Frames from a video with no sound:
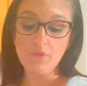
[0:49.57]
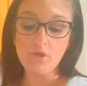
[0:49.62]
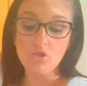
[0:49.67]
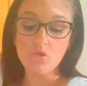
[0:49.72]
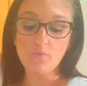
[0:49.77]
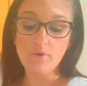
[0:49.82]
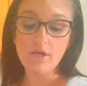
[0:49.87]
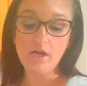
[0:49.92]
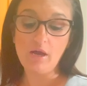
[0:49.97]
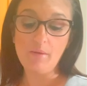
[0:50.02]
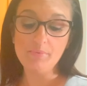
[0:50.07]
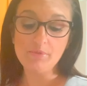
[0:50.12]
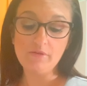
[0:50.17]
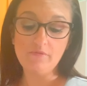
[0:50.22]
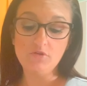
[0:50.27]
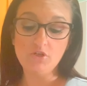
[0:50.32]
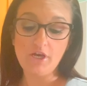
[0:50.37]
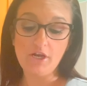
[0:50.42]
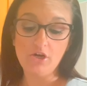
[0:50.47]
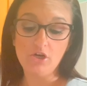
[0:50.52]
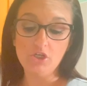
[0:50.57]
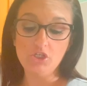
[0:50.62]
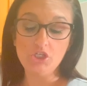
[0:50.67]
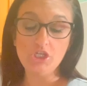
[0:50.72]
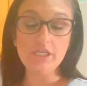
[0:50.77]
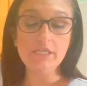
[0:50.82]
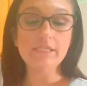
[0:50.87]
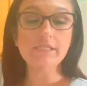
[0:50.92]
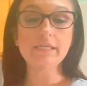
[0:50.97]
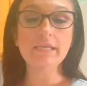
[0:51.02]
three cups of cheddar
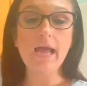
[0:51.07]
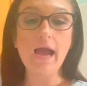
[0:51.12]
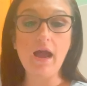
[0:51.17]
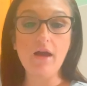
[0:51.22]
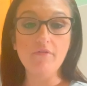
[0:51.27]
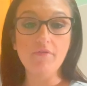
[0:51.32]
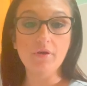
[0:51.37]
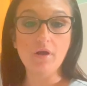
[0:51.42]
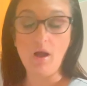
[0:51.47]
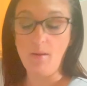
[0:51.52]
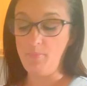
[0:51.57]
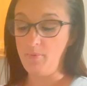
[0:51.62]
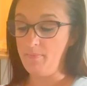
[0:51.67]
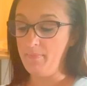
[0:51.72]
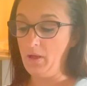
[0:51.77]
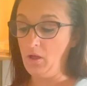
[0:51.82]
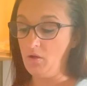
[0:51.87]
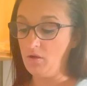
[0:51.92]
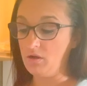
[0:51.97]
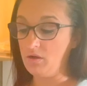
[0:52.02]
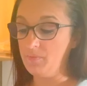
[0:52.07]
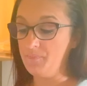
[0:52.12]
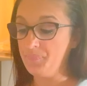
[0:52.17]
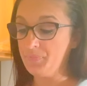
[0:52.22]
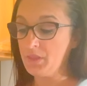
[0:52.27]
cheese, and half a cup of milk.